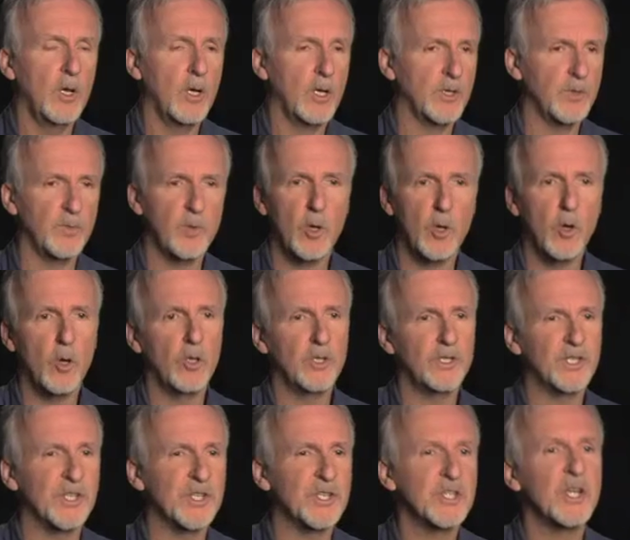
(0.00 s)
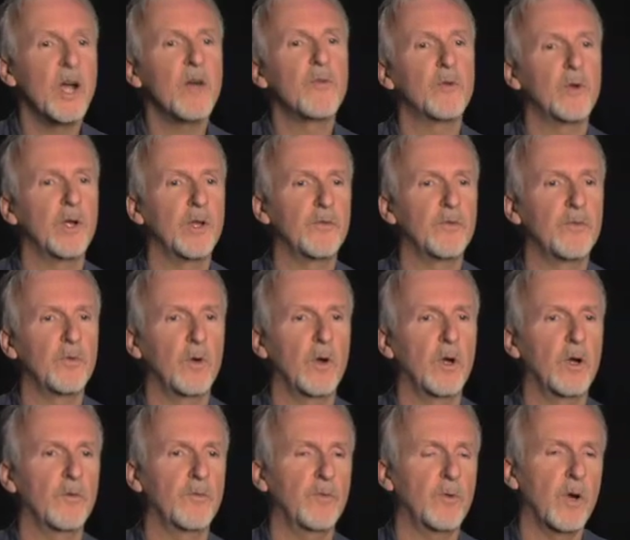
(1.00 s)
because we all discover it
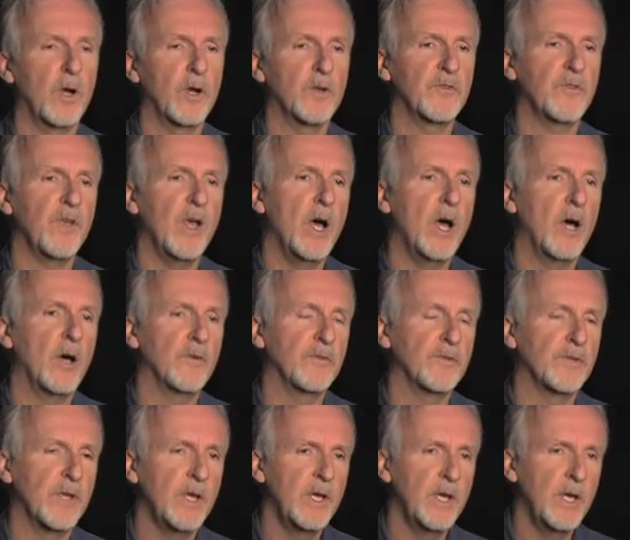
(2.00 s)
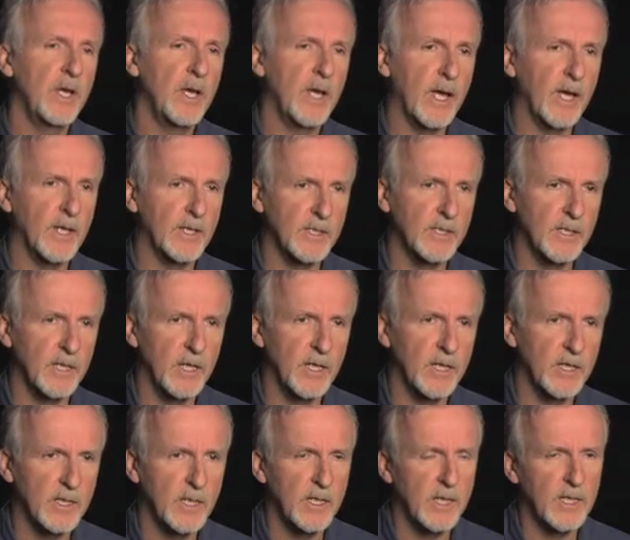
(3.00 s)
for ourselves at
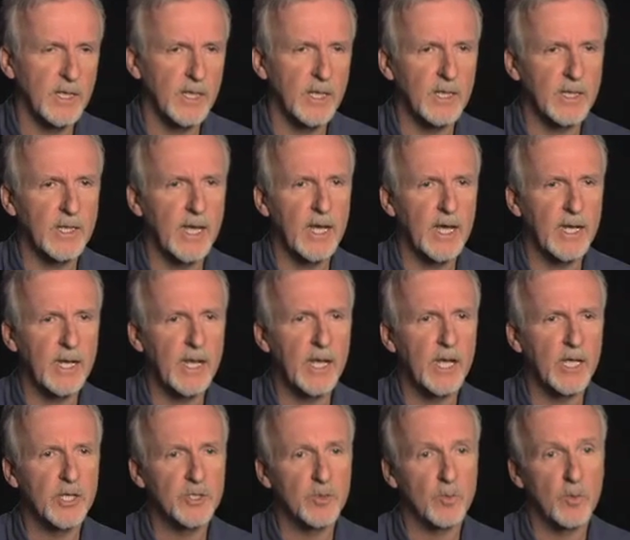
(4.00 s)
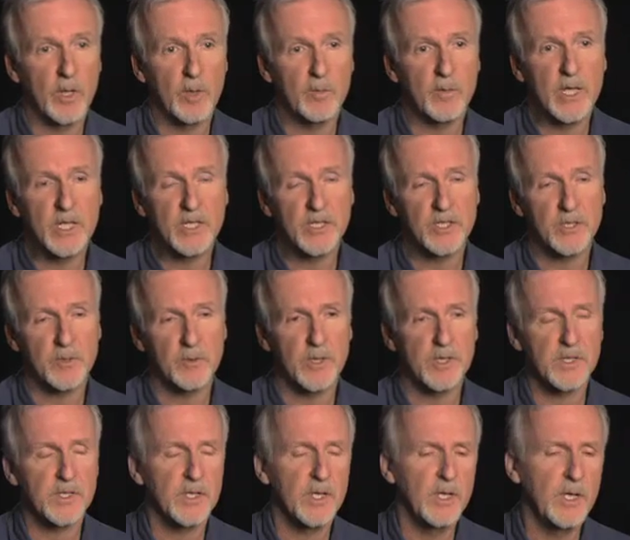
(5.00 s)
that age and what it means to
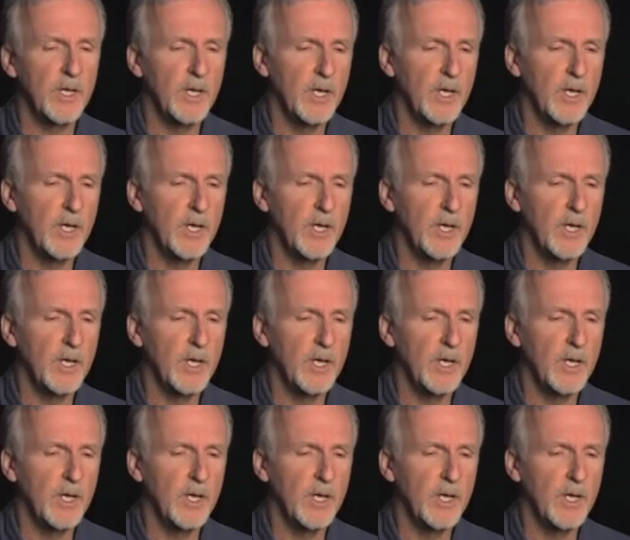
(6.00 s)
us.